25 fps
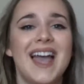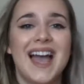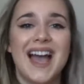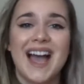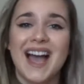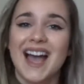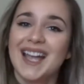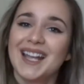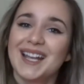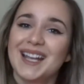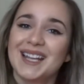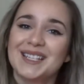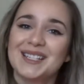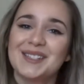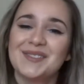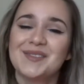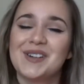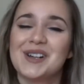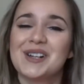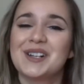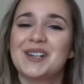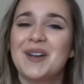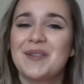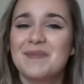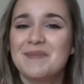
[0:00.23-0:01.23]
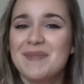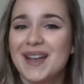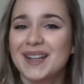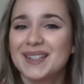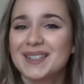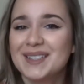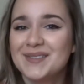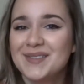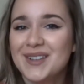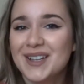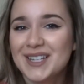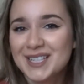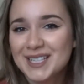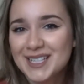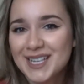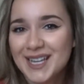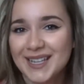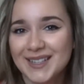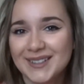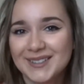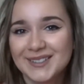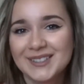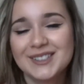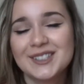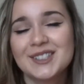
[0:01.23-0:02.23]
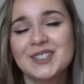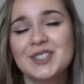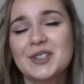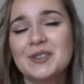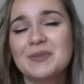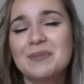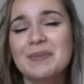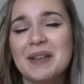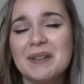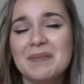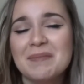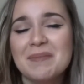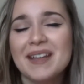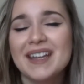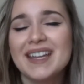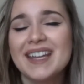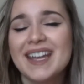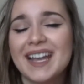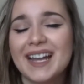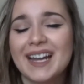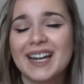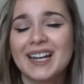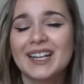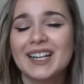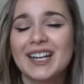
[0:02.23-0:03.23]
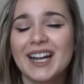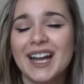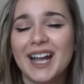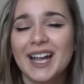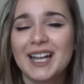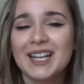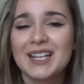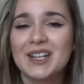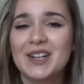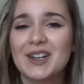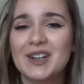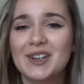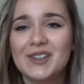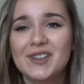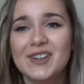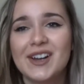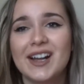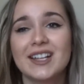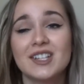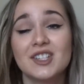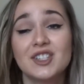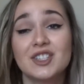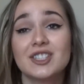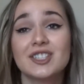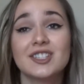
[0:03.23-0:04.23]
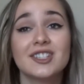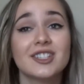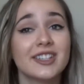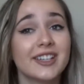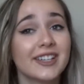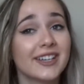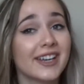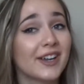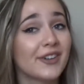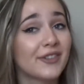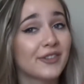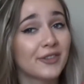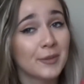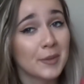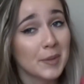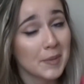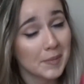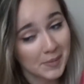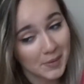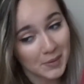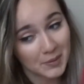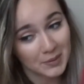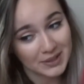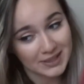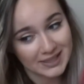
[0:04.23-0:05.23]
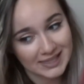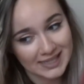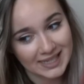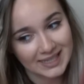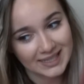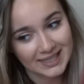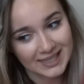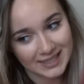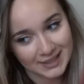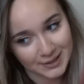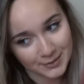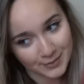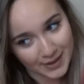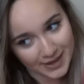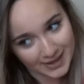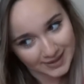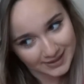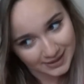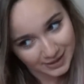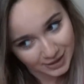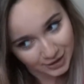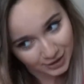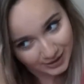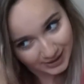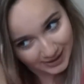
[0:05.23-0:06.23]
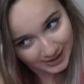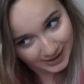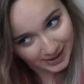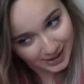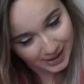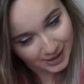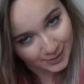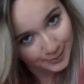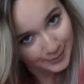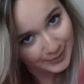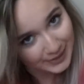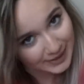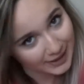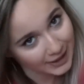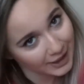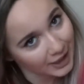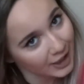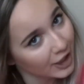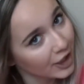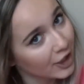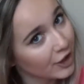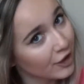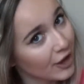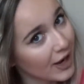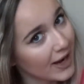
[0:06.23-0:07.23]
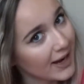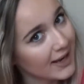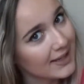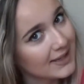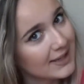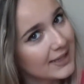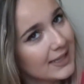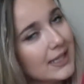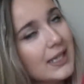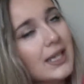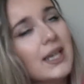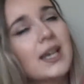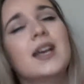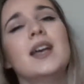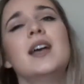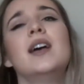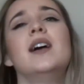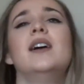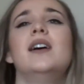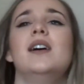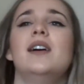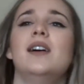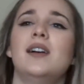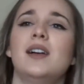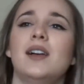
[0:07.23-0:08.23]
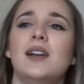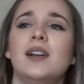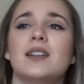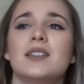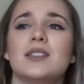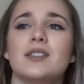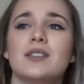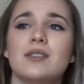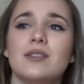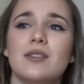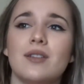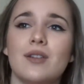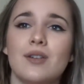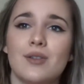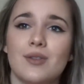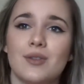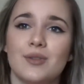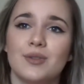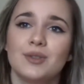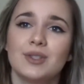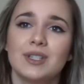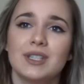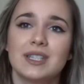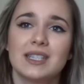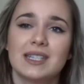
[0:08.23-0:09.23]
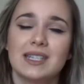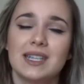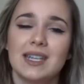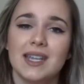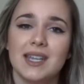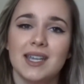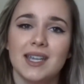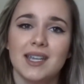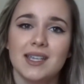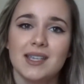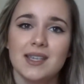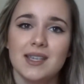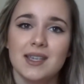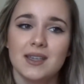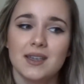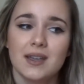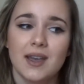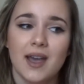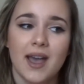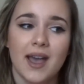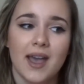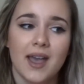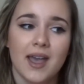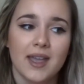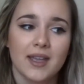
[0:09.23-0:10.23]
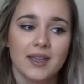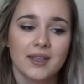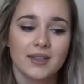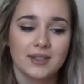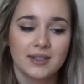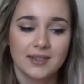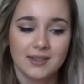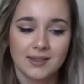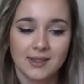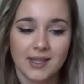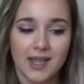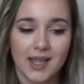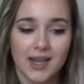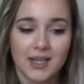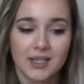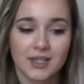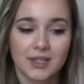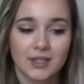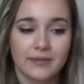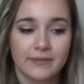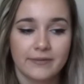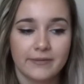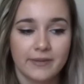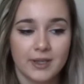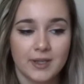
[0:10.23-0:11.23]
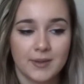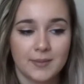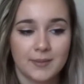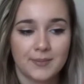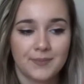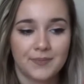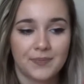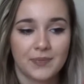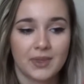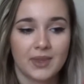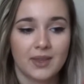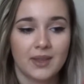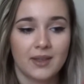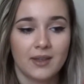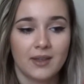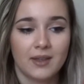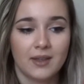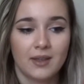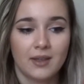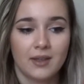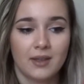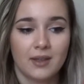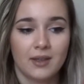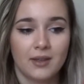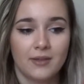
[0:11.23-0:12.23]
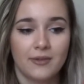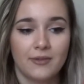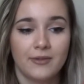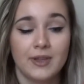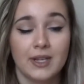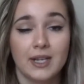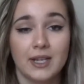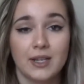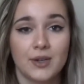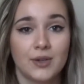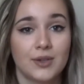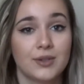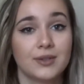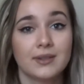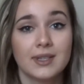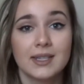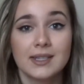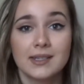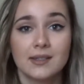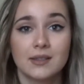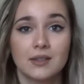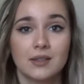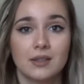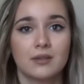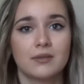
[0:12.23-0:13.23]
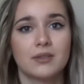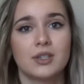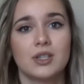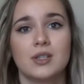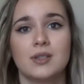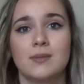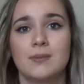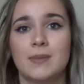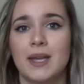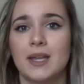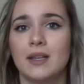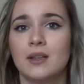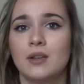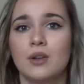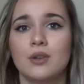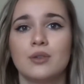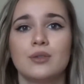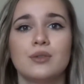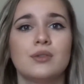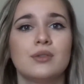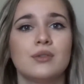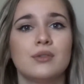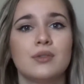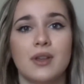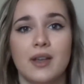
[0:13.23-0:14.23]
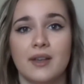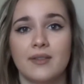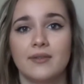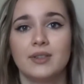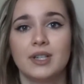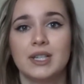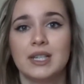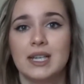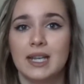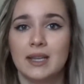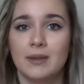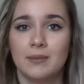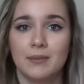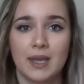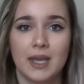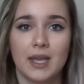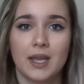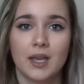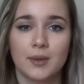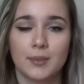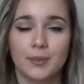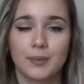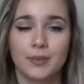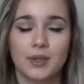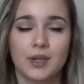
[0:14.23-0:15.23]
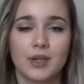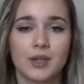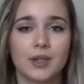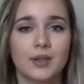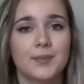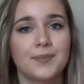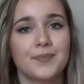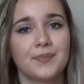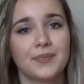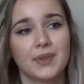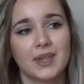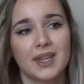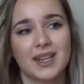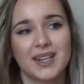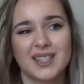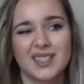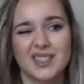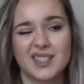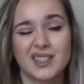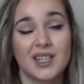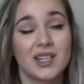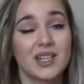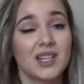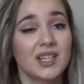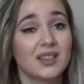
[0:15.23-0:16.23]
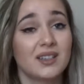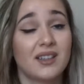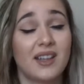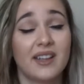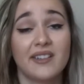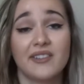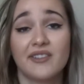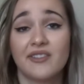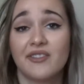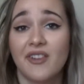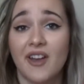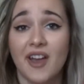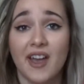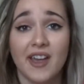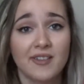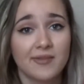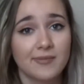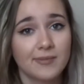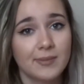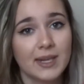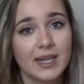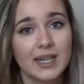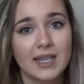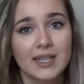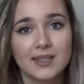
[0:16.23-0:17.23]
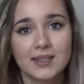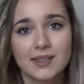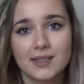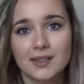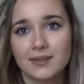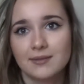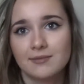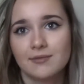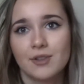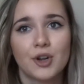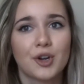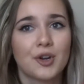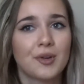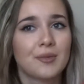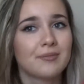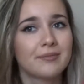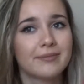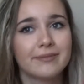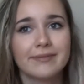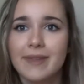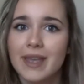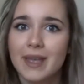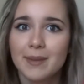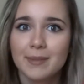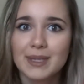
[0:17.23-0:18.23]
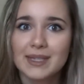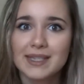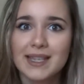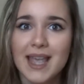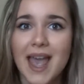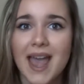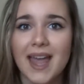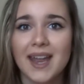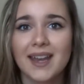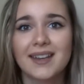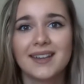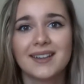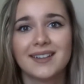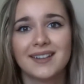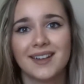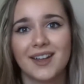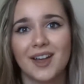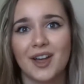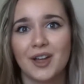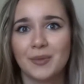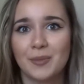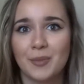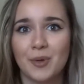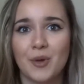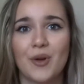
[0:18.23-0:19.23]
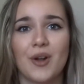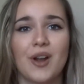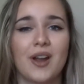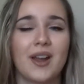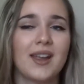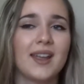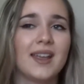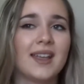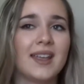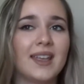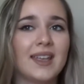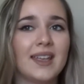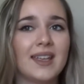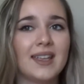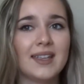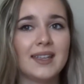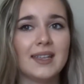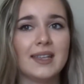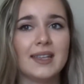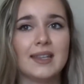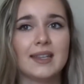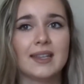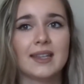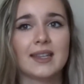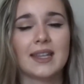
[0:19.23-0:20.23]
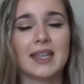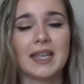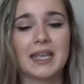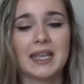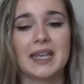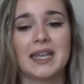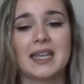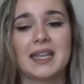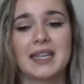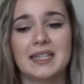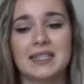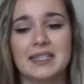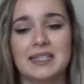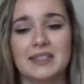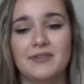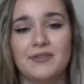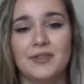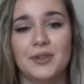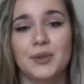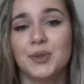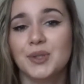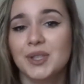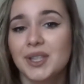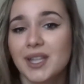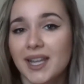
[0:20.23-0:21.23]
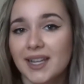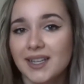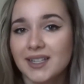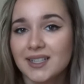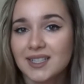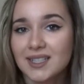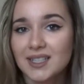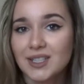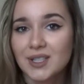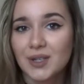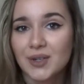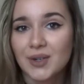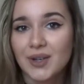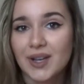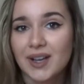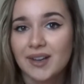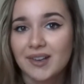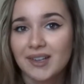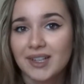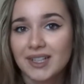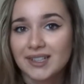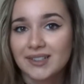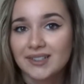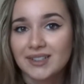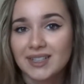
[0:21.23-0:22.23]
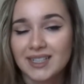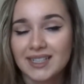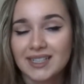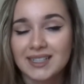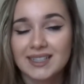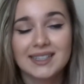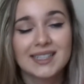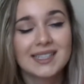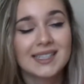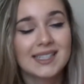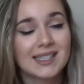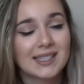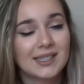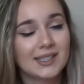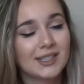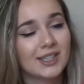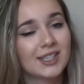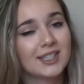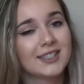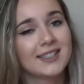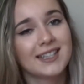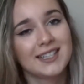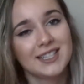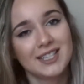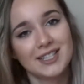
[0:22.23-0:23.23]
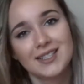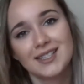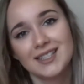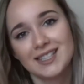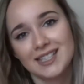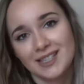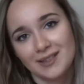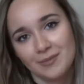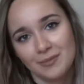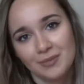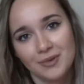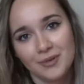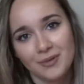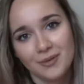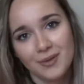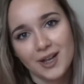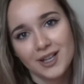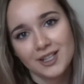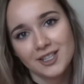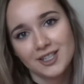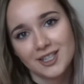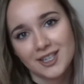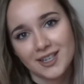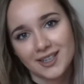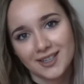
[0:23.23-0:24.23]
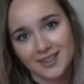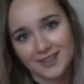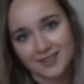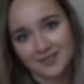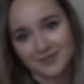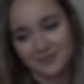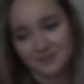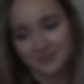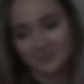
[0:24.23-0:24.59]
Hi guys, welcome back to my channel. Don't mind my hair. I know, I just took it out from a ponytail. That's why it's looking a bit crazy. So today I decided to film a video on this look, which is my go-to everyday makeup look that is done in like 5 minutes or maybe 10, not more. And if you would like to know how I created this look, then just keep on watching.